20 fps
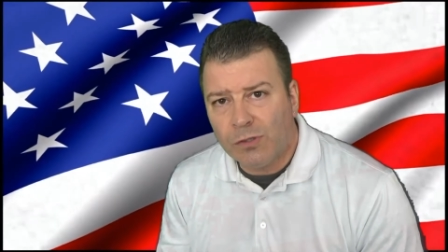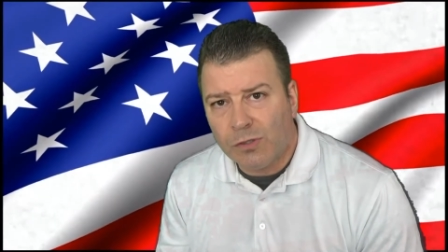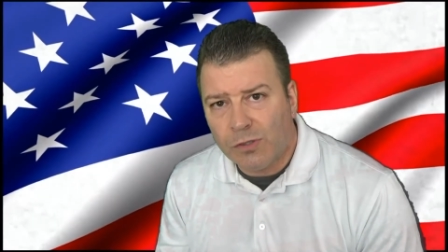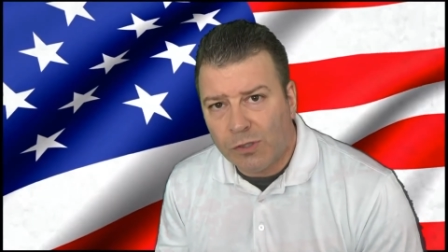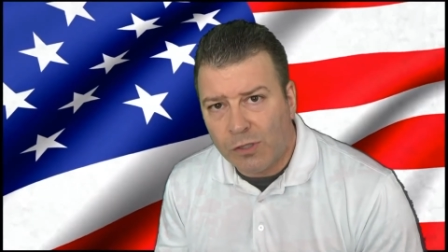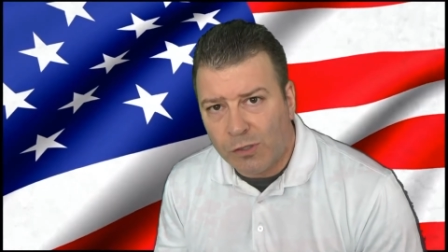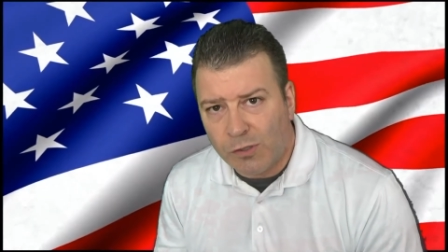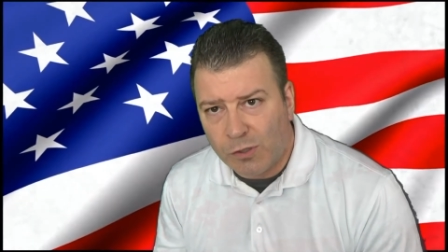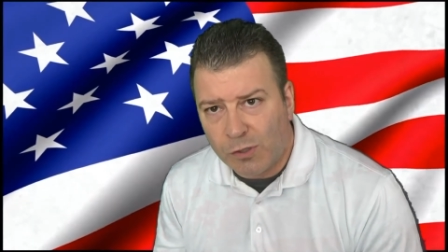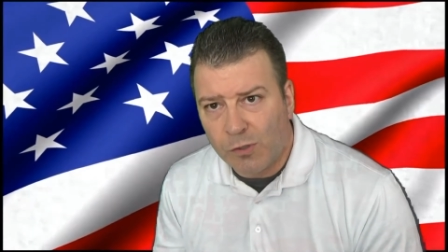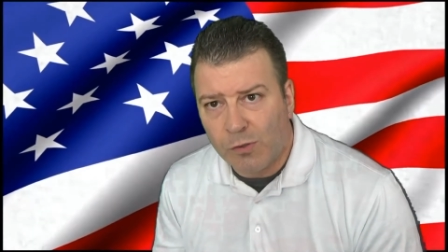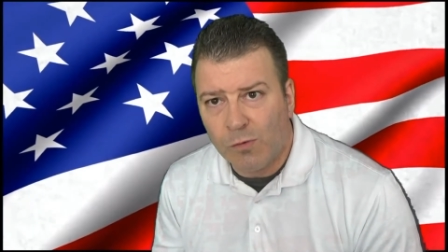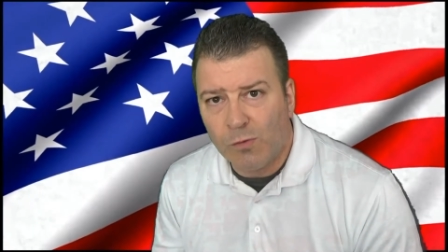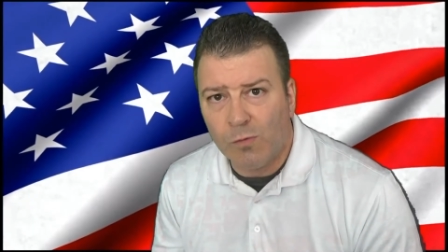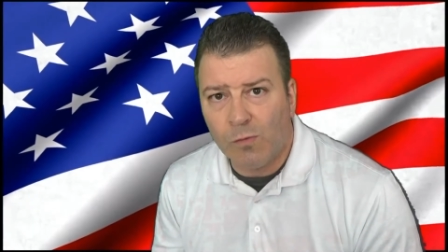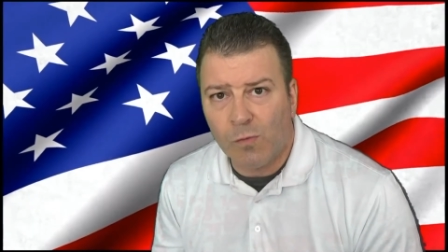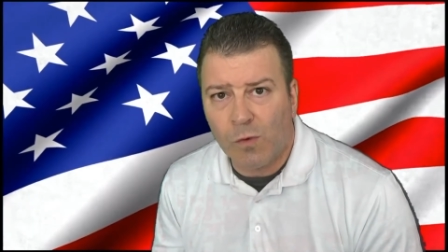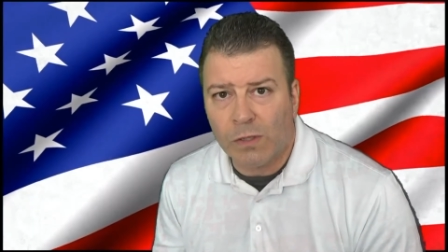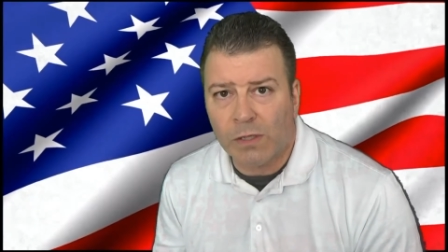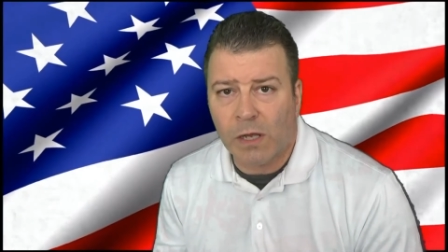to do
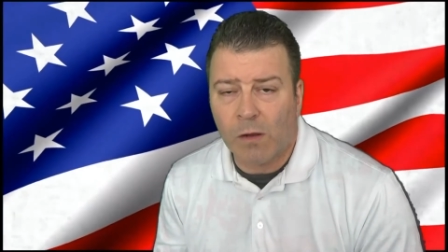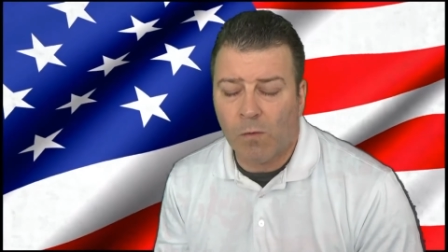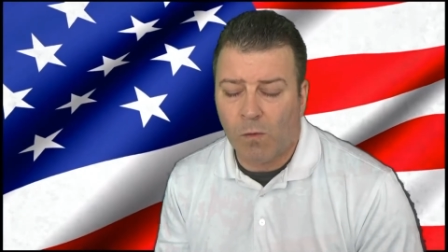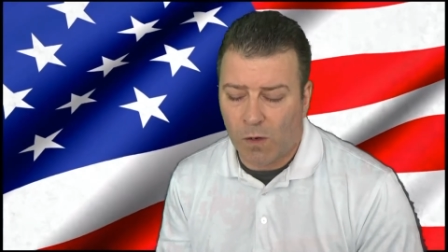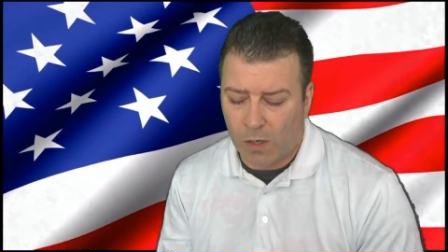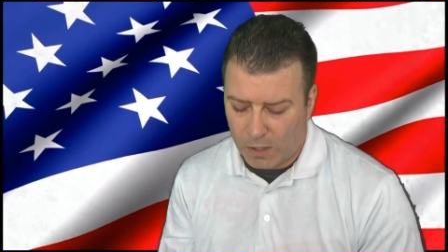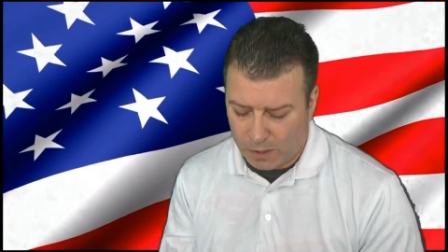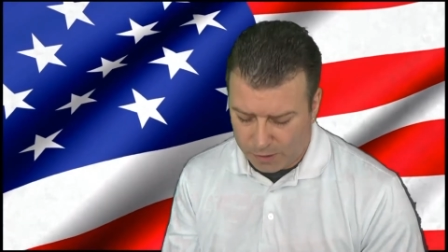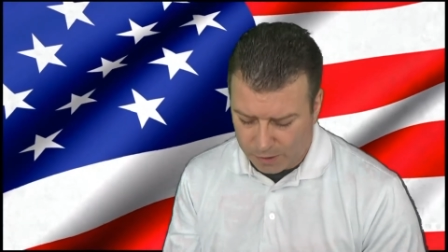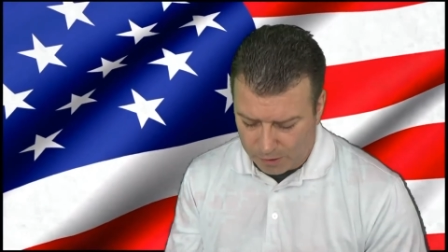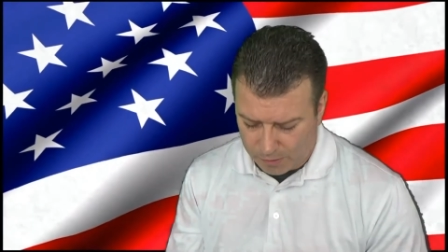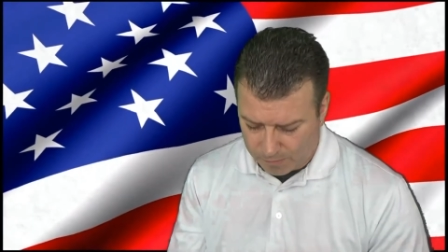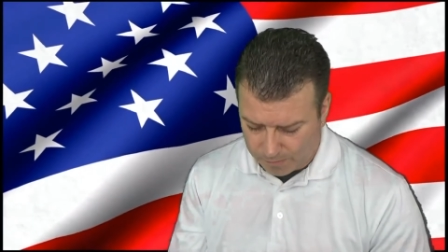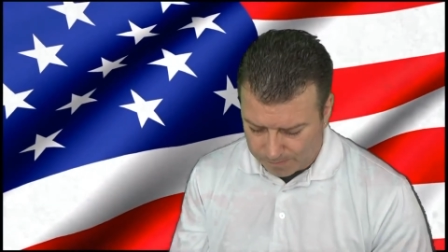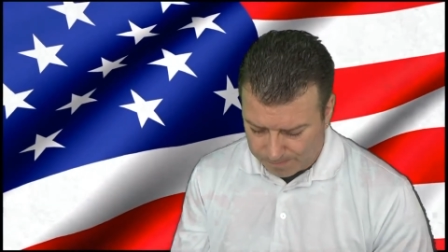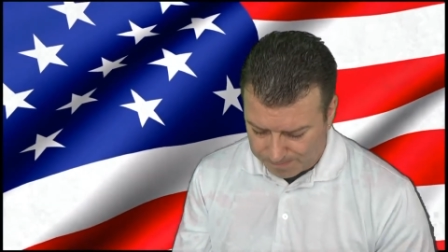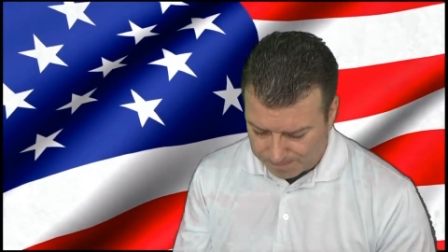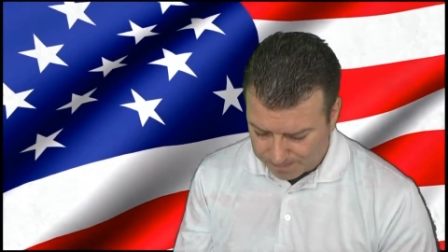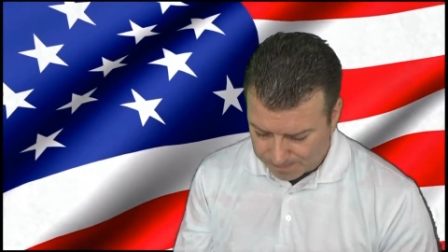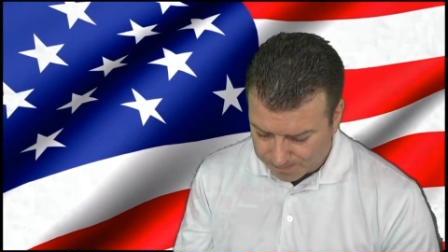what they want to do.
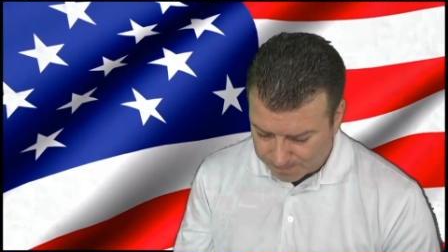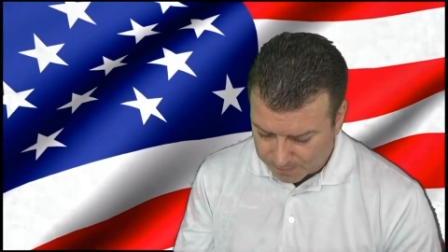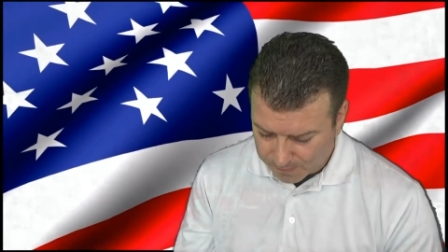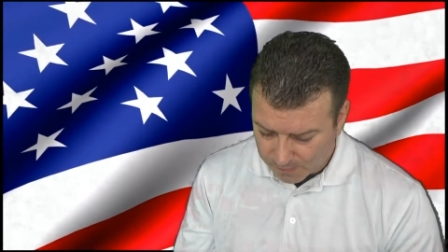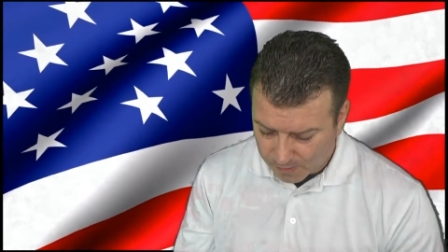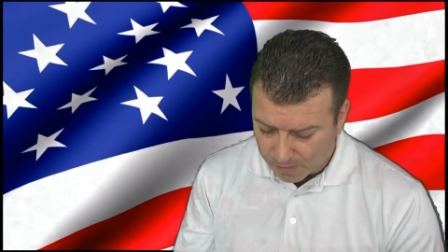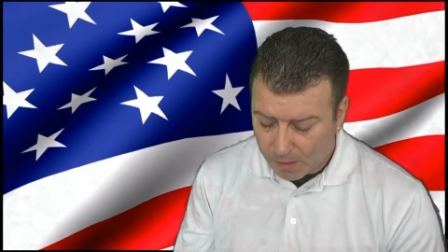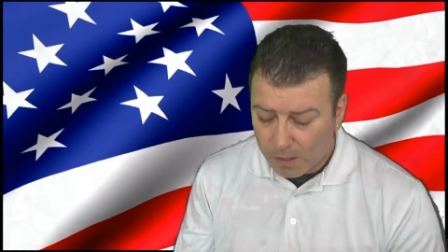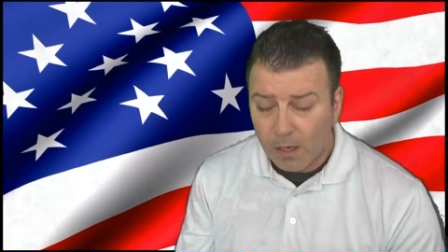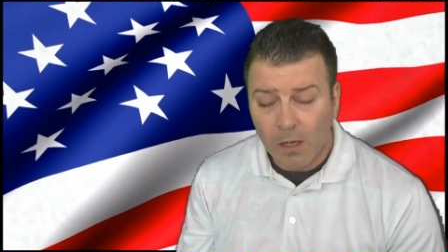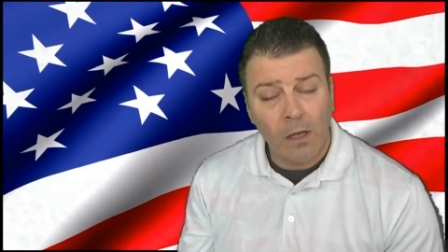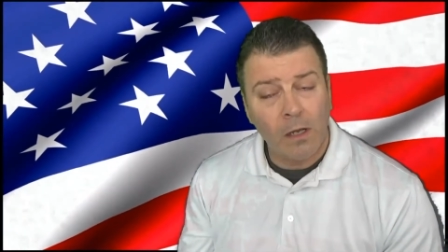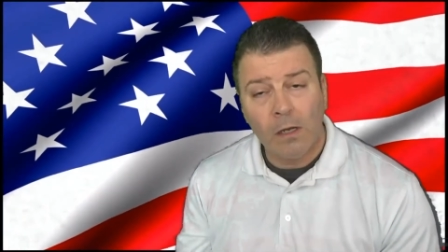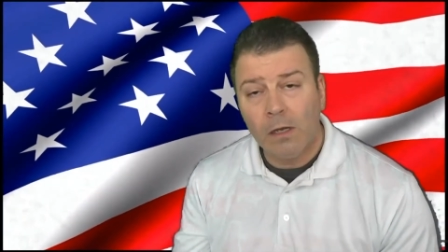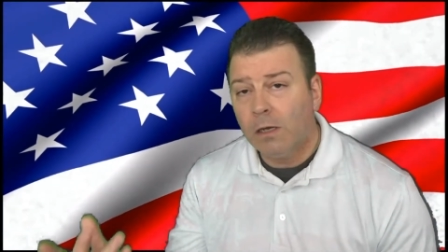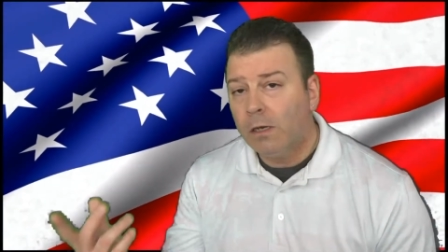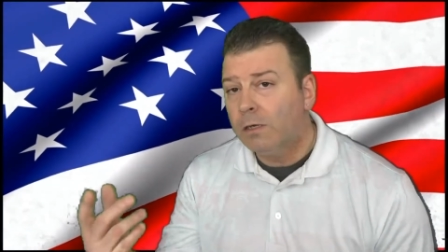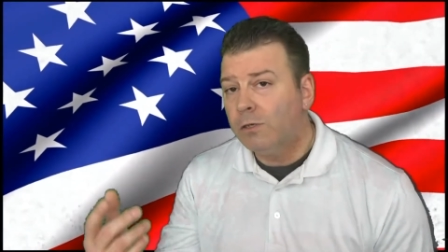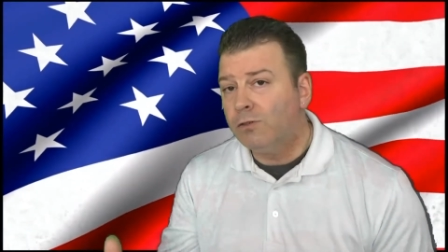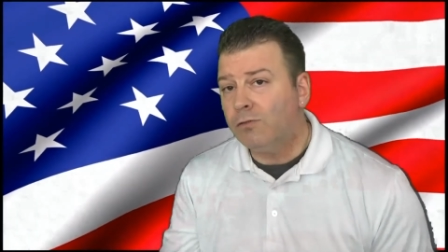
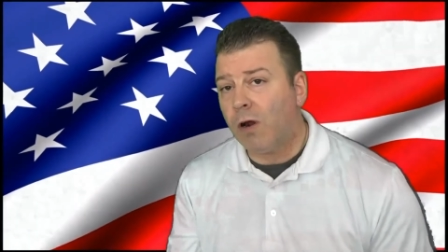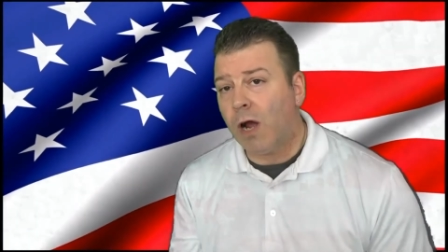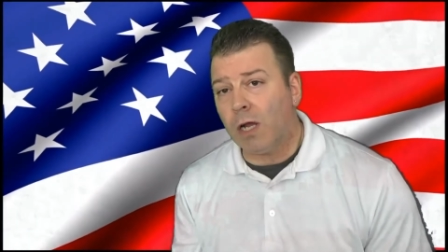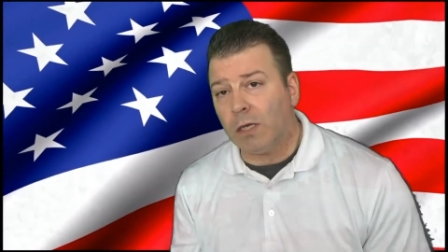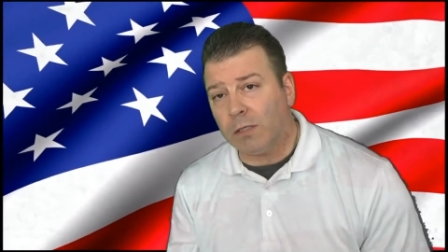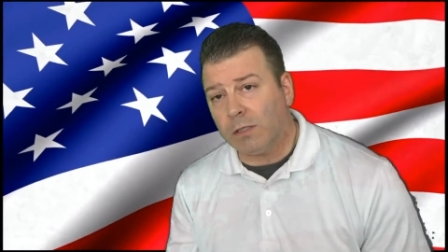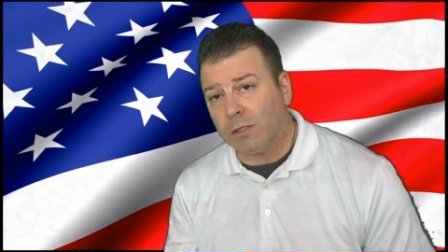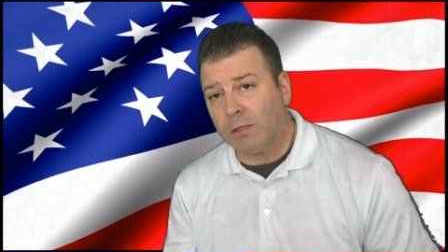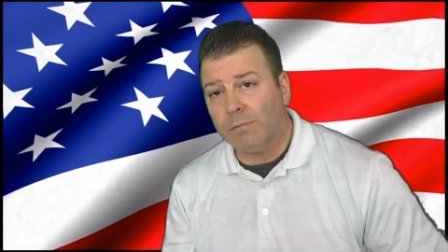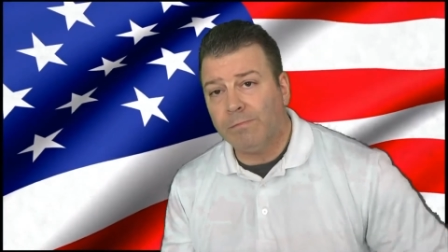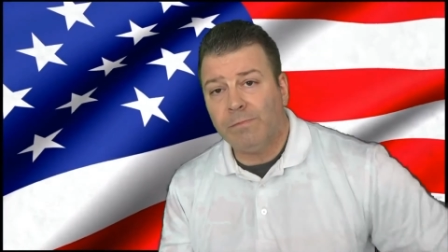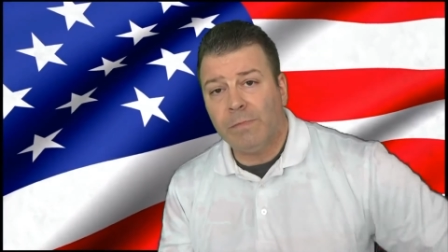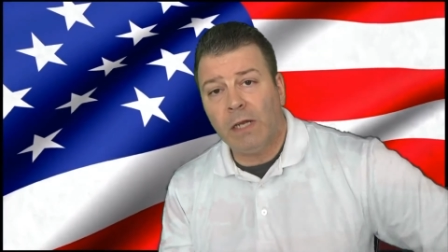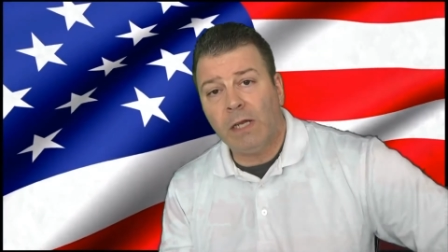Drugs.